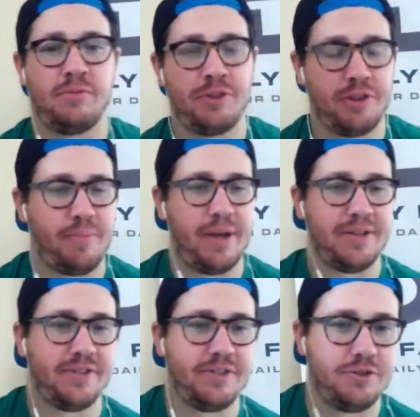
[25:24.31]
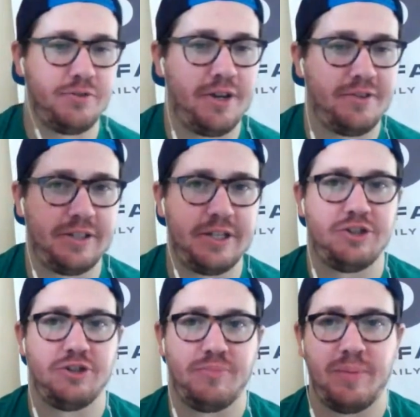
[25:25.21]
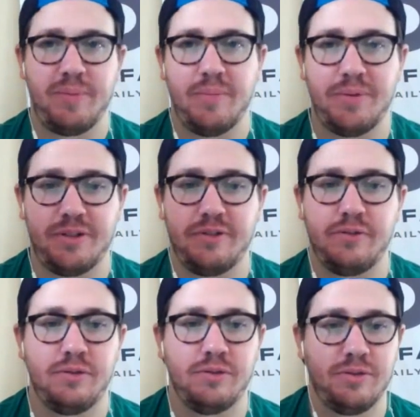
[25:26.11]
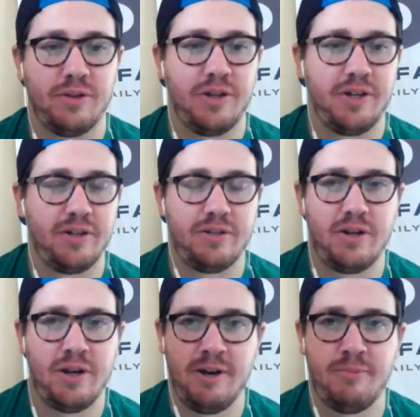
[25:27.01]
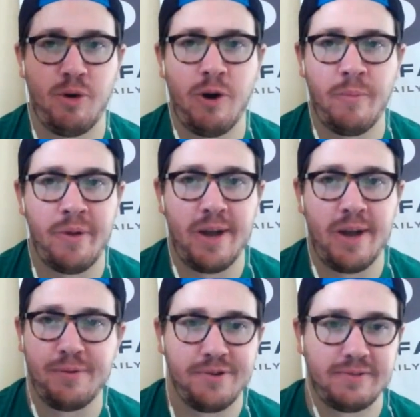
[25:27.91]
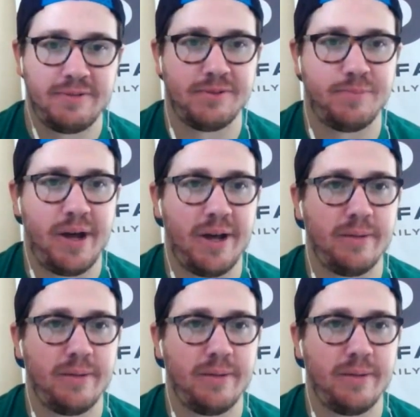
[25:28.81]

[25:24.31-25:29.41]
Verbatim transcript: And with the Pence injury, I think he should bump up into the a, a more R B I productive spot.